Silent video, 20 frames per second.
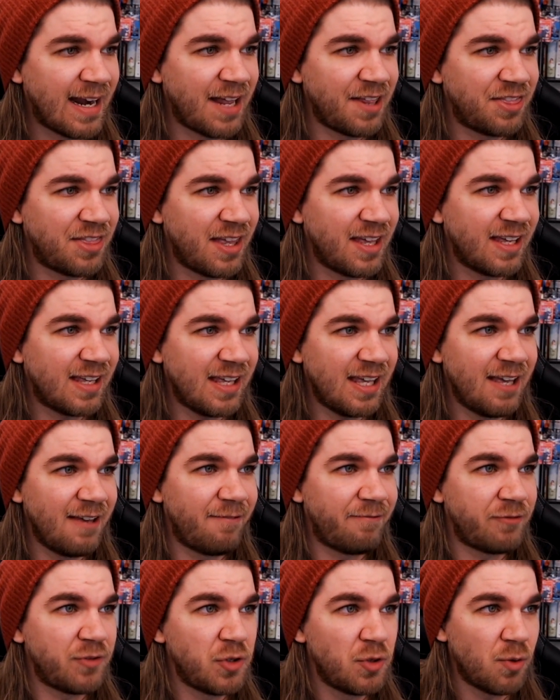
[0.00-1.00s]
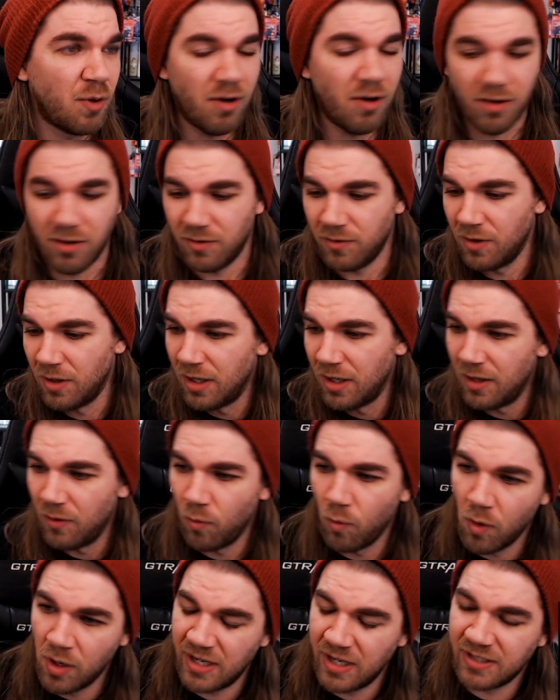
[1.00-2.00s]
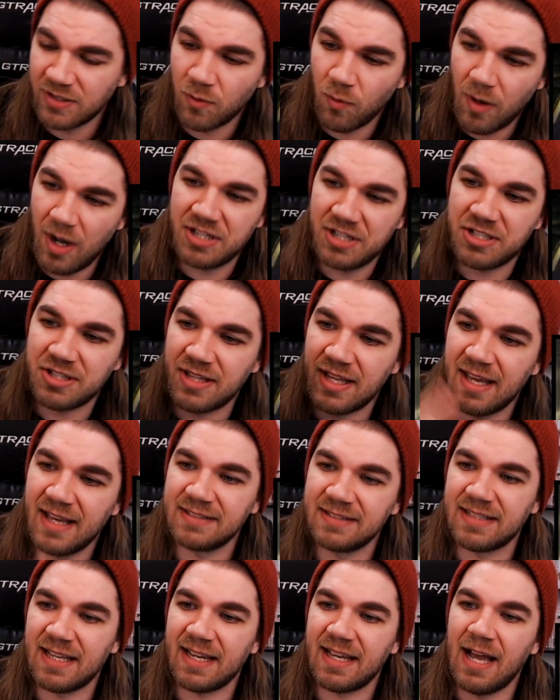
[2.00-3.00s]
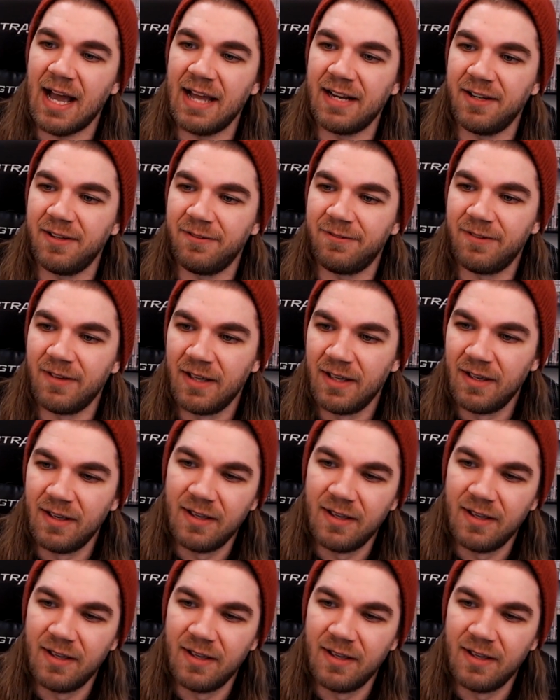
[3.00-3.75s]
I think if you are wanting to watch things that kind of